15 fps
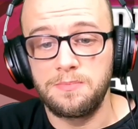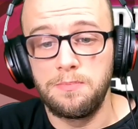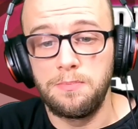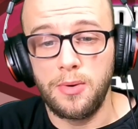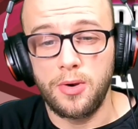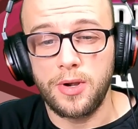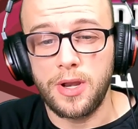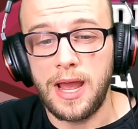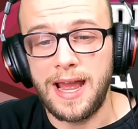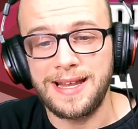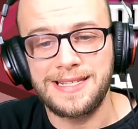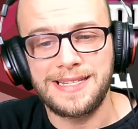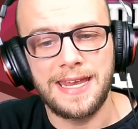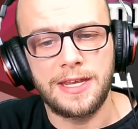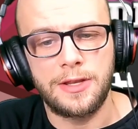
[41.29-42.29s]
but I
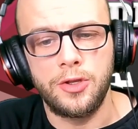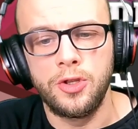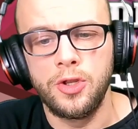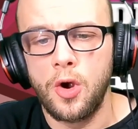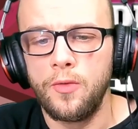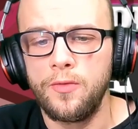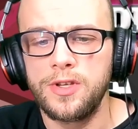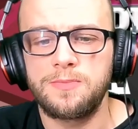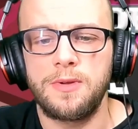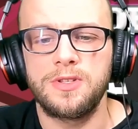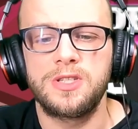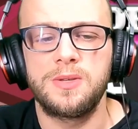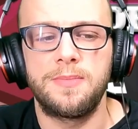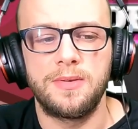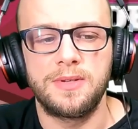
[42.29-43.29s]
take no
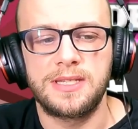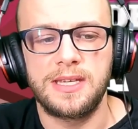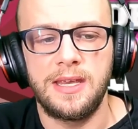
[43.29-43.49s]
responsibility